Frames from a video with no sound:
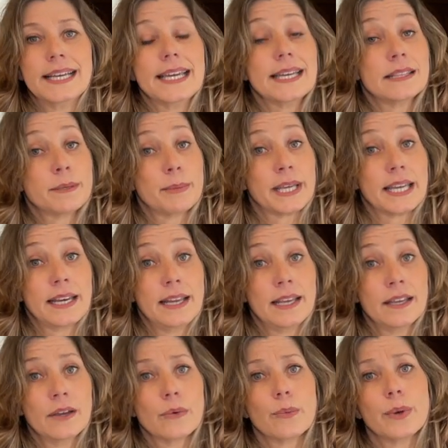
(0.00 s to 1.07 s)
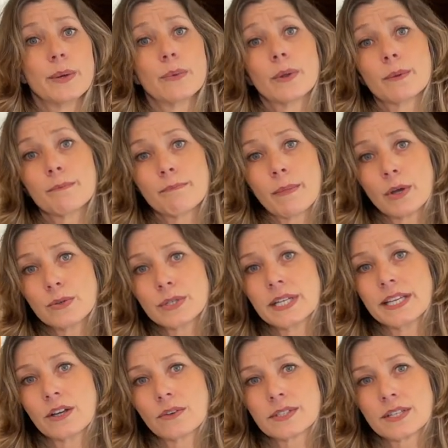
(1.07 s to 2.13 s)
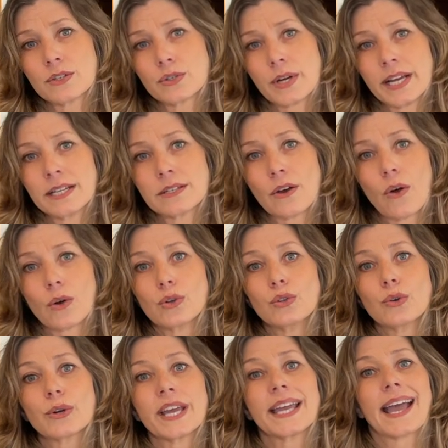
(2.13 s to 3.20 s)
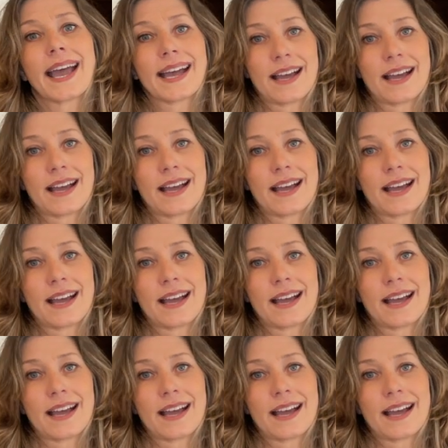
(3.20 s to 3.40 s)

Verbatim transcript: In the beginning, we will mostly concentrate on looking